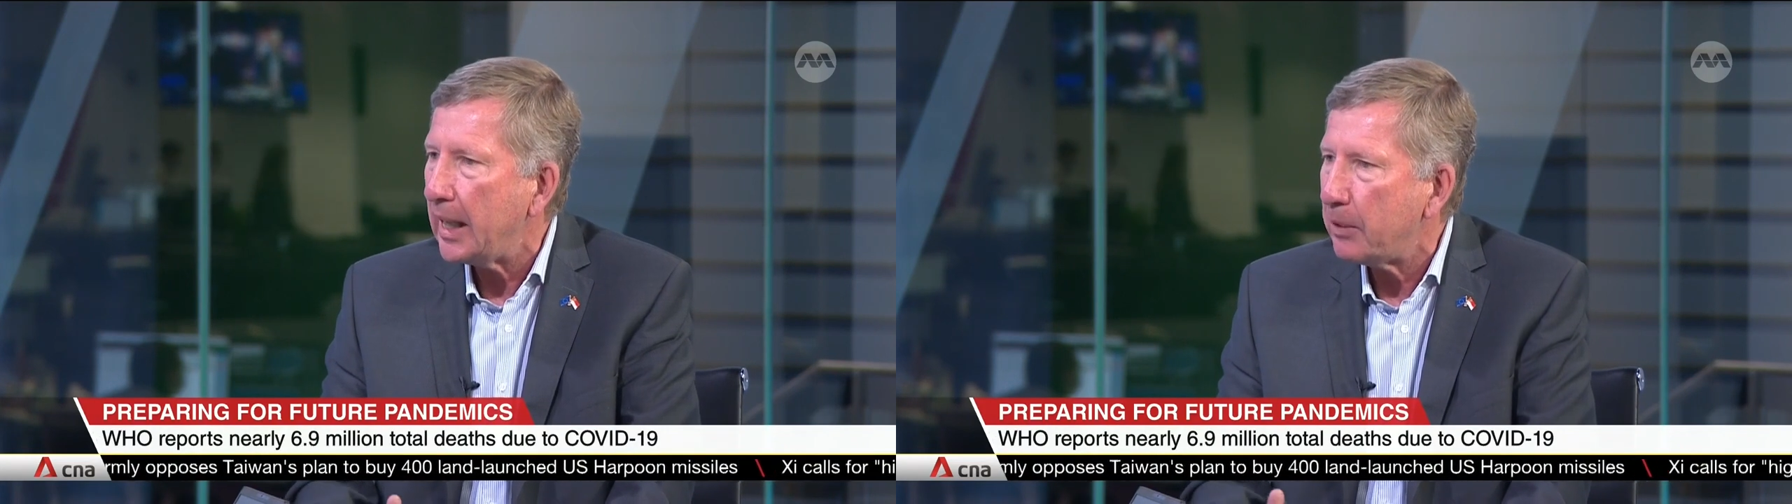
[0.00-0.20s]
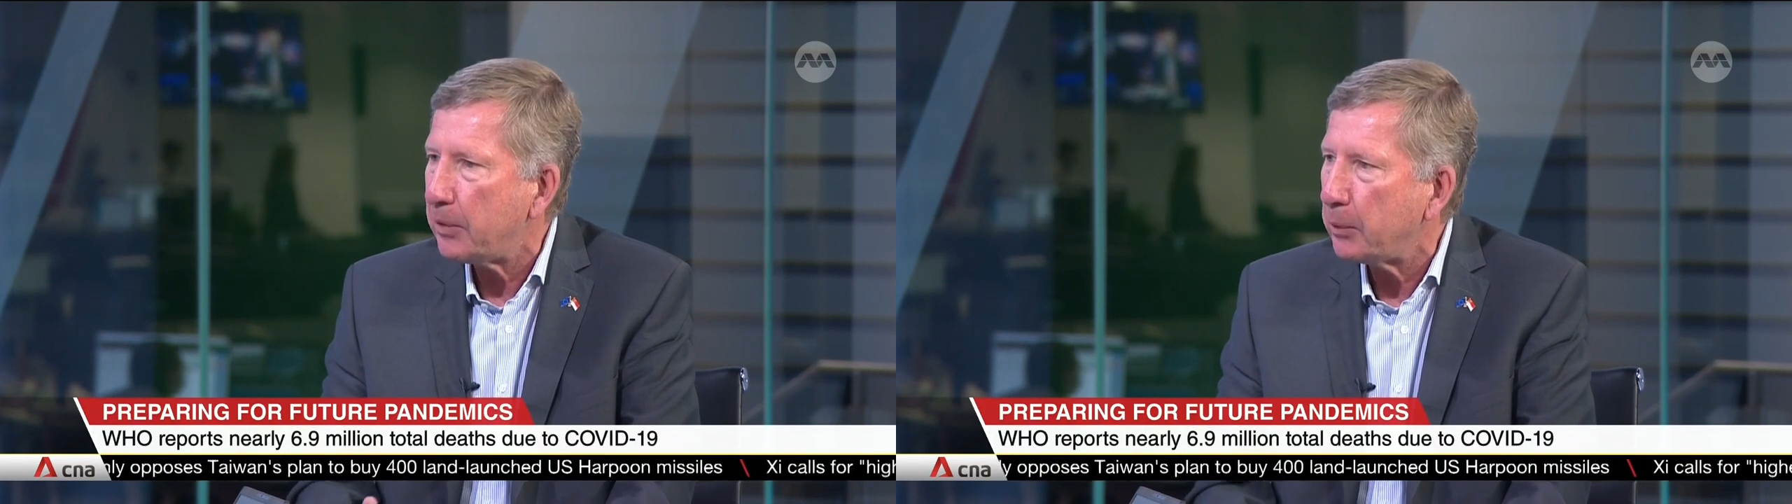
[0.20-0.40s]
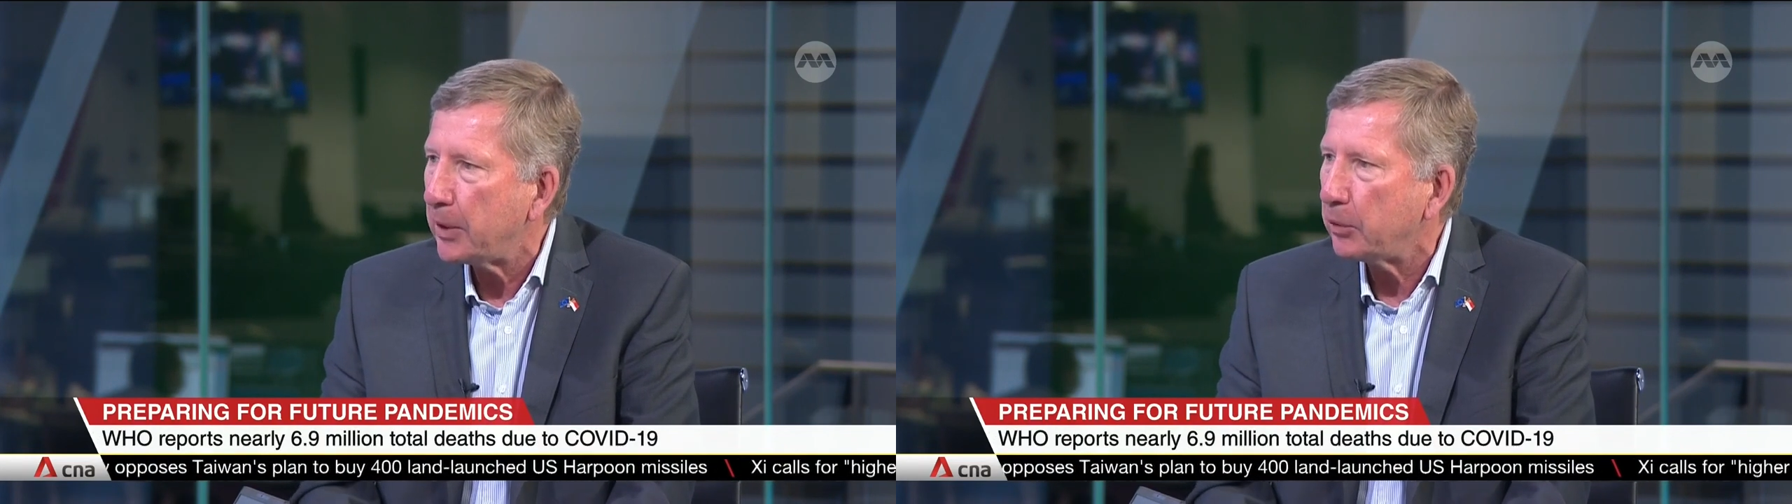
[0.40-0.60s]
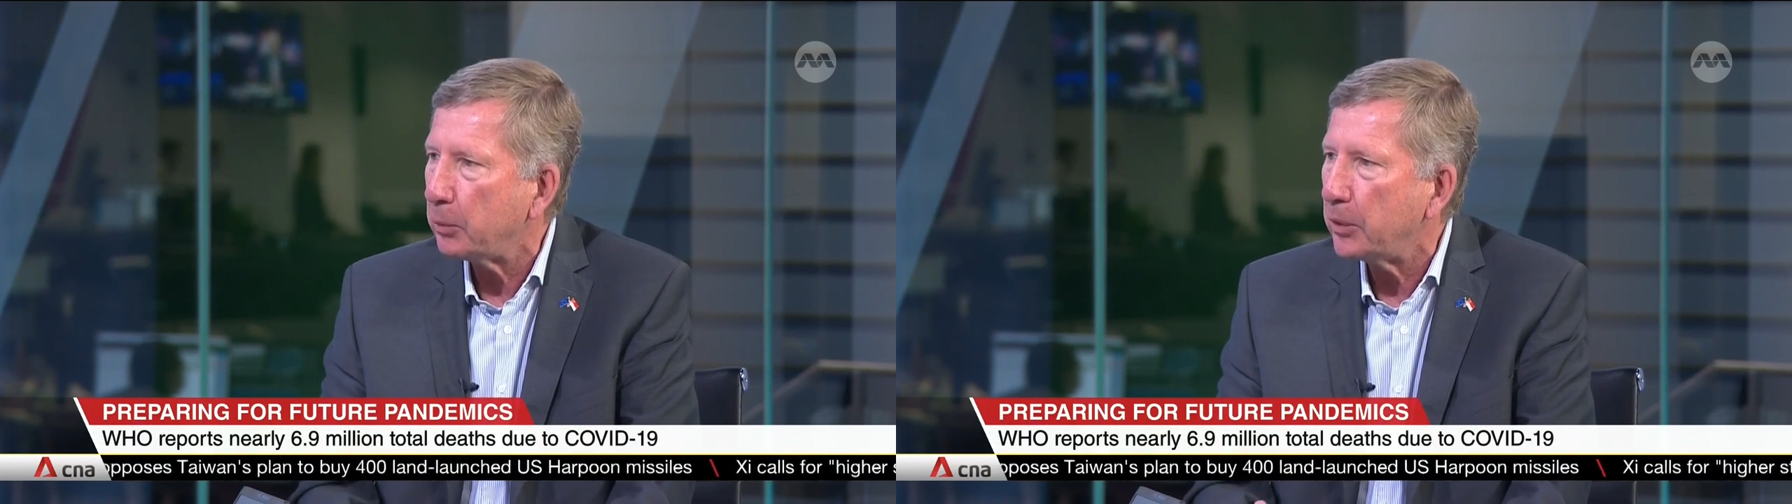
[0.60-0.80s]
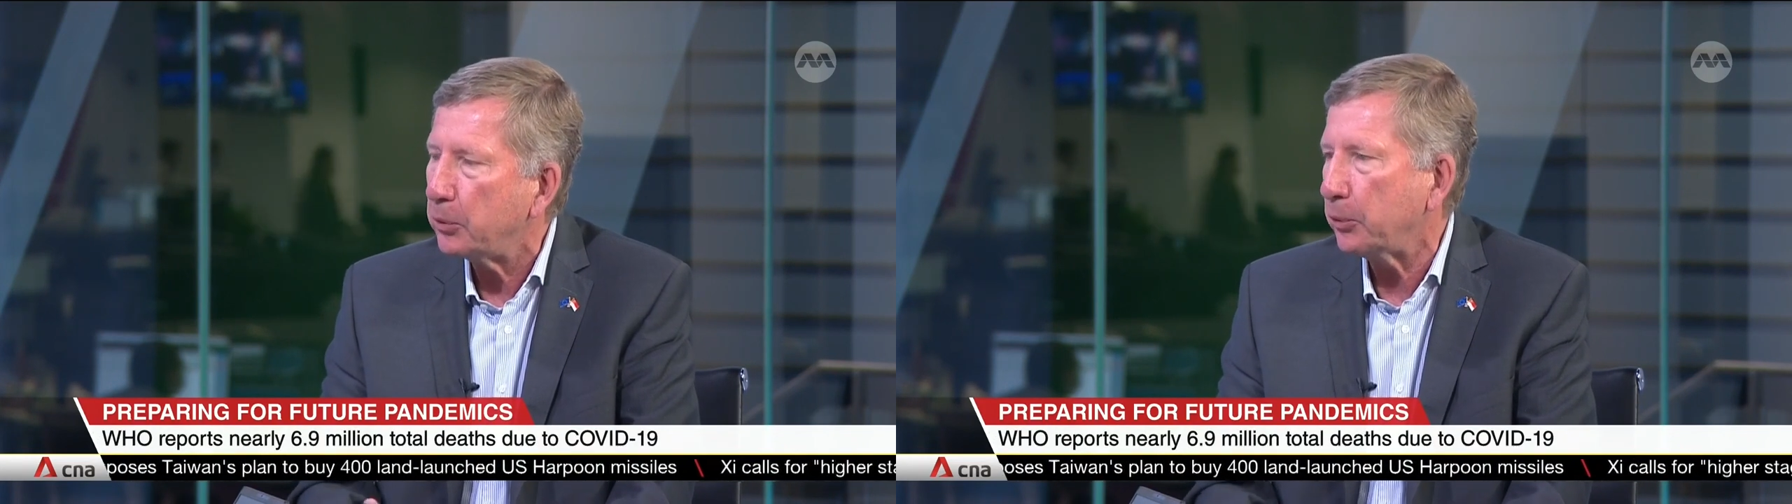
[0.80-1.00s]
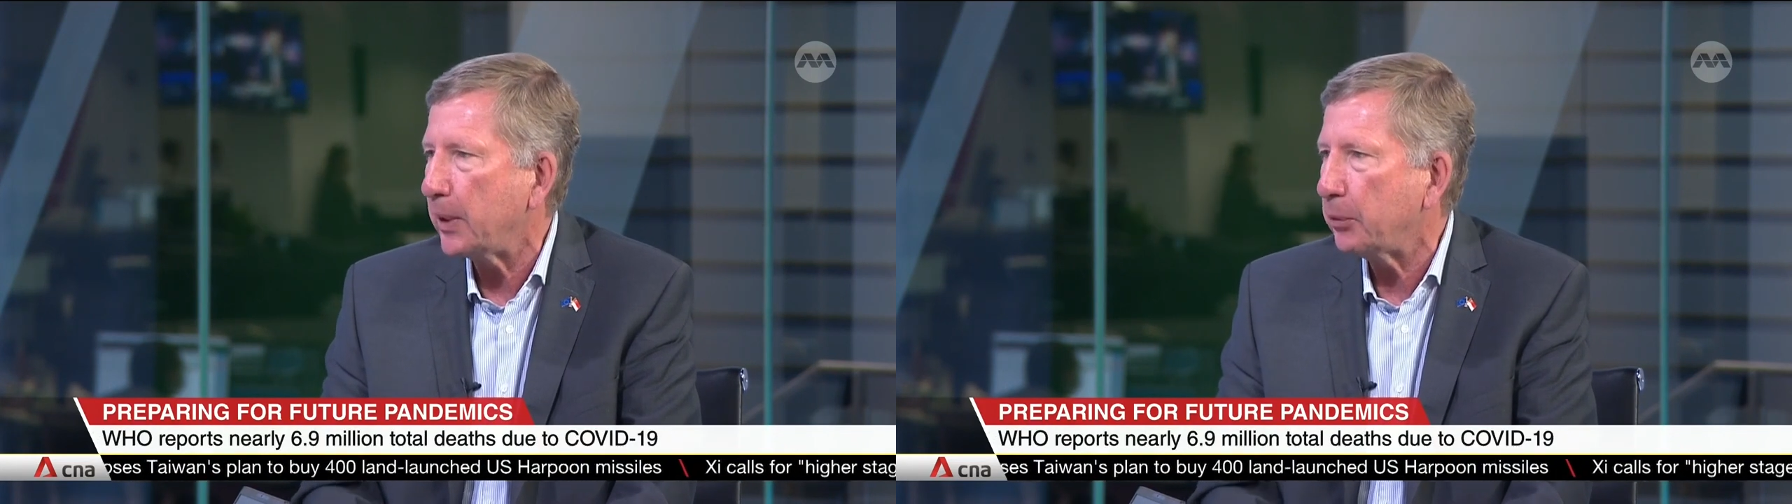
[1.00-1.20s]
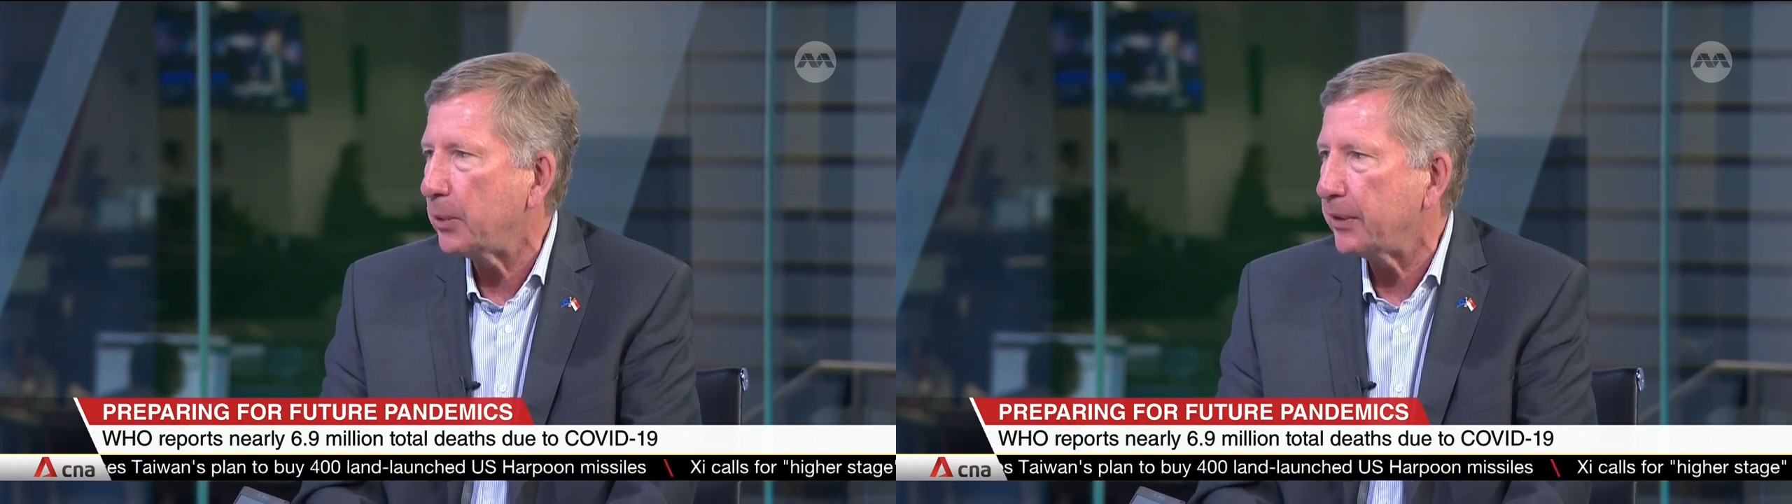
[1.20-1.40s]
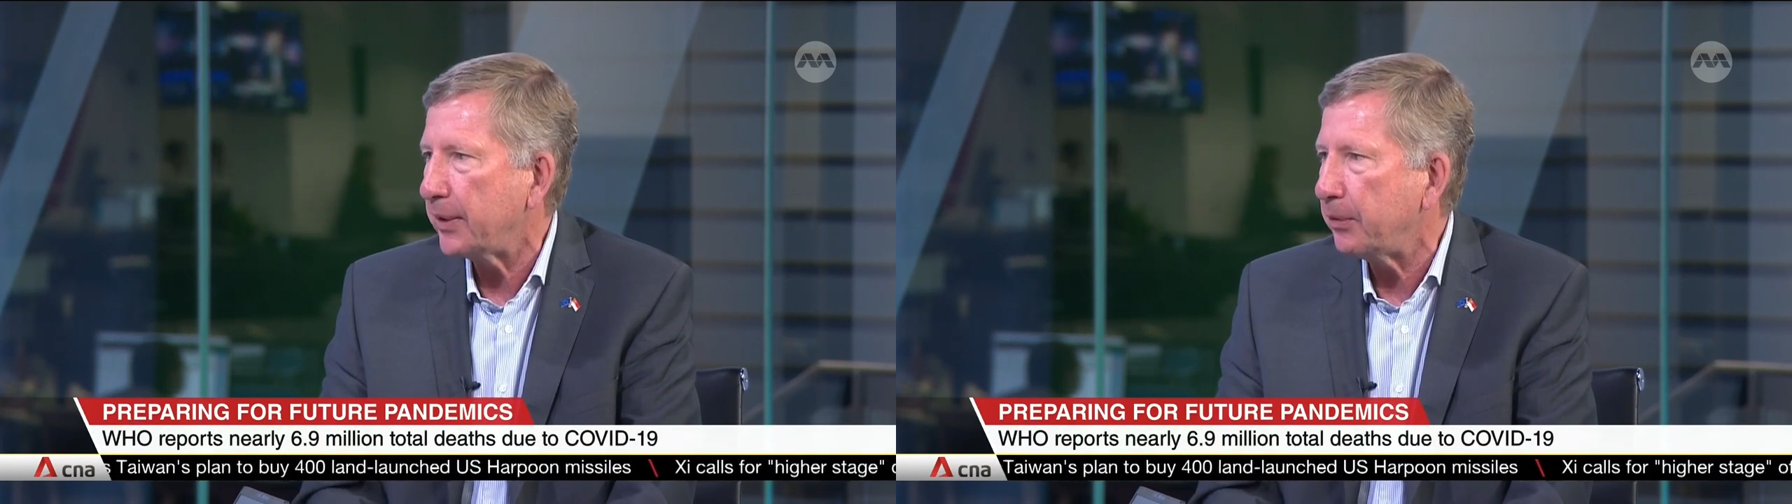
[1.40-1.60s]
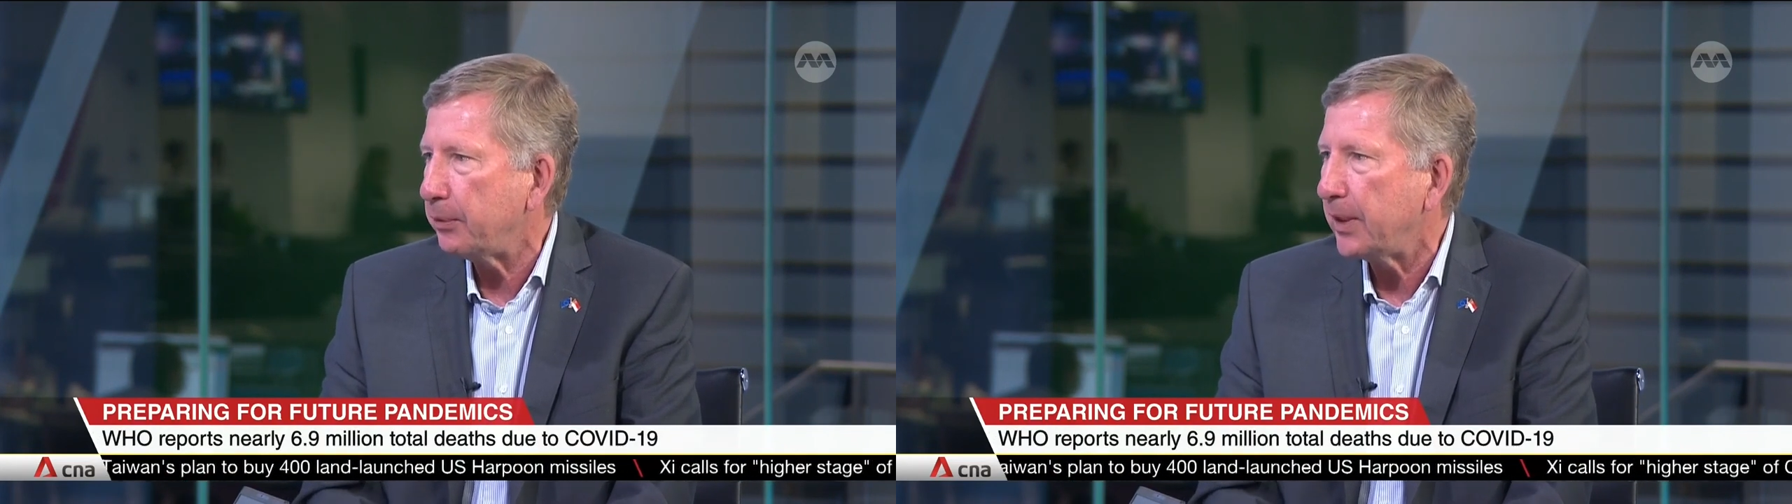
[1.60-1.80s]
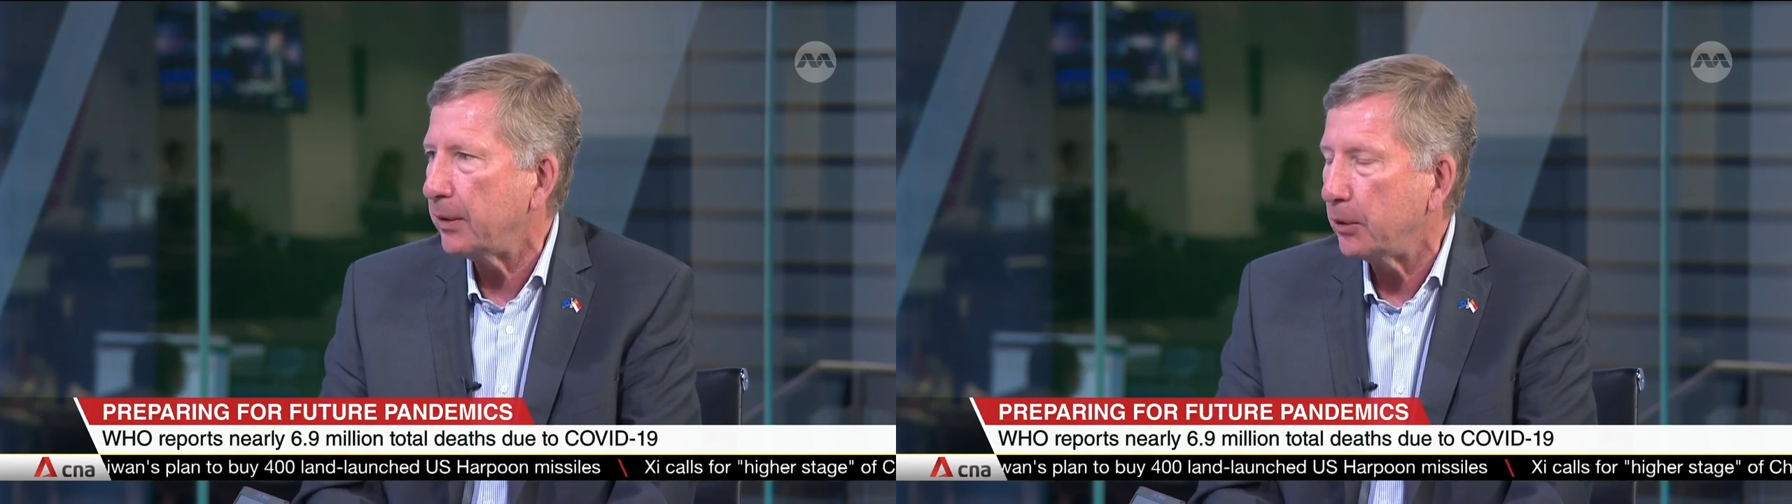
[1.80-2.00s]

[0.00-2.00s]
everywhere in the world to try to address a